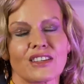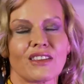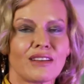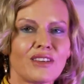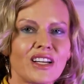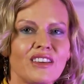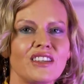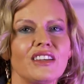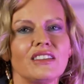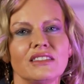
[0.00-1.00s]
So then what
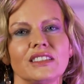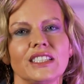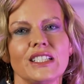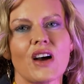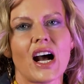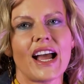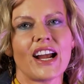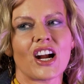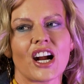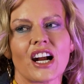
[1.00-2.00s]
do? You
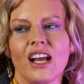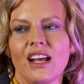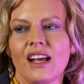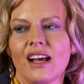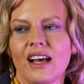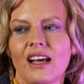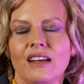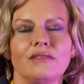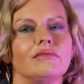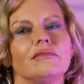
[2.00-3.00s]
hire
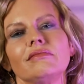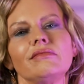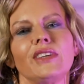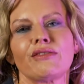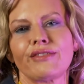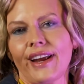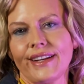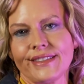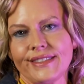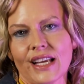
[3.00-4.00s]
your
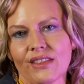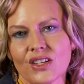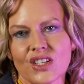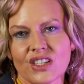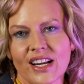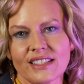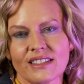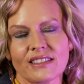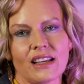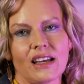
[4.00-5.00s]
friend down the
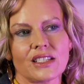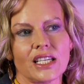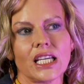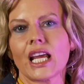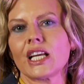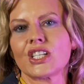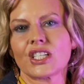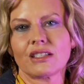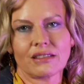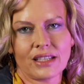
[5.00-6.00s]
street's
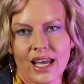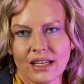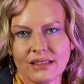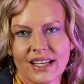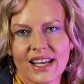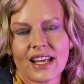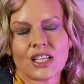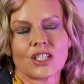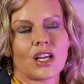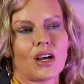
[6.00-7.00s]
teenage kid.
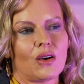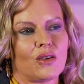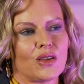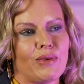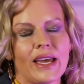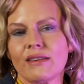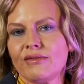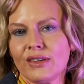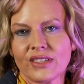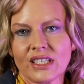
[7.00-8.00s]
So you pay them
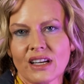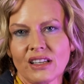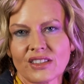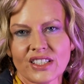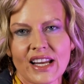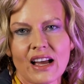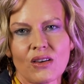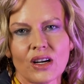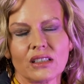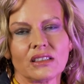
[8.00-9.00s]
$15 an
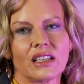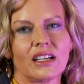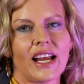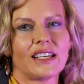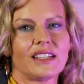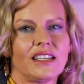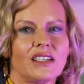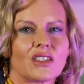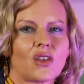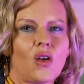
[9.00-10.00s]
hour, they're 18
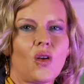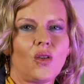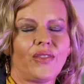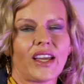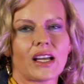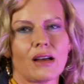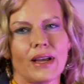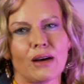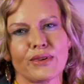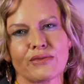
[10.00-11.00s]
years old, they come
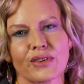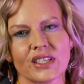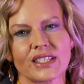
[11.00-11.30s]
help you for the